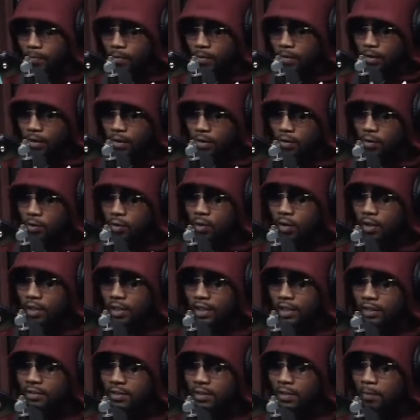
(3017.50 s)
you're gonna
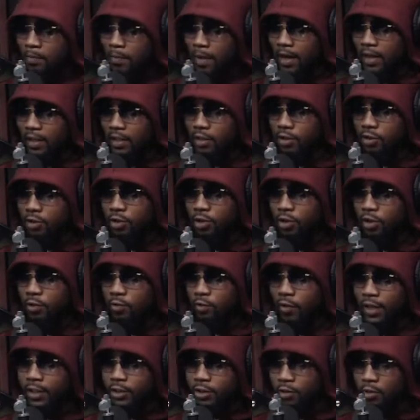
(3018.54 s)
give somebody
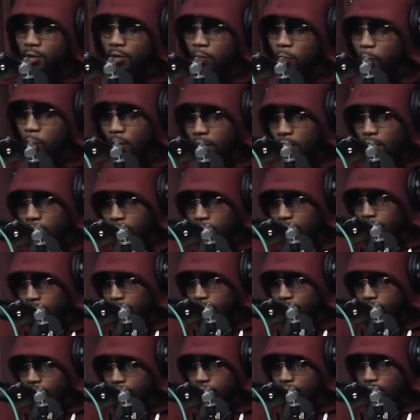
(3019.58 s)
generational wealth,
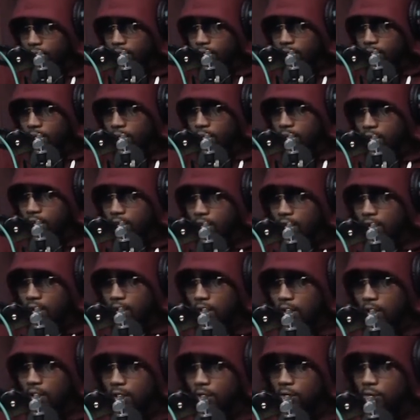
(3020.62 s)

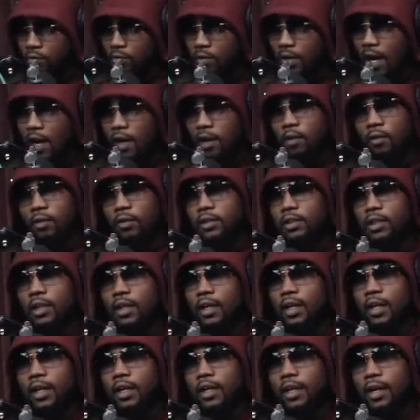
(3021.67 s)
you're not gonna turn
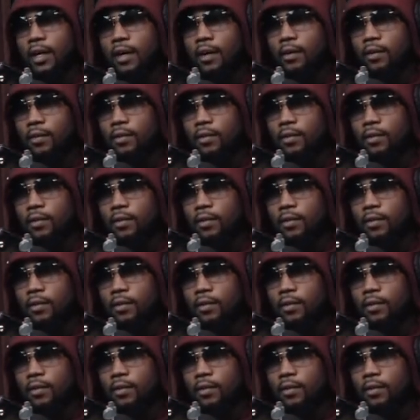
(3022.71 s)
that down.